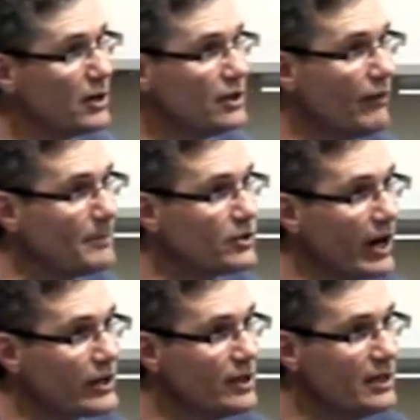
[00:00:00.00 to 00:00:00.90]
the notion of
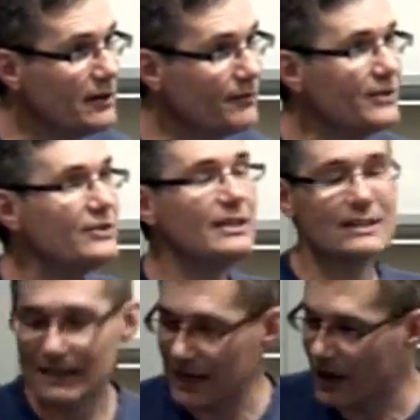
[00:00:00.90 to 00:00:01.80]
abstraction and difference and
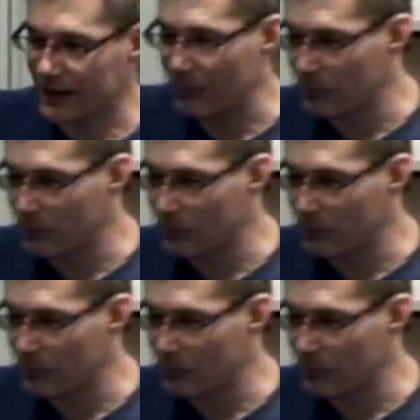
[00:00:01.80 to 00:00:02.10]
things like that? Okay,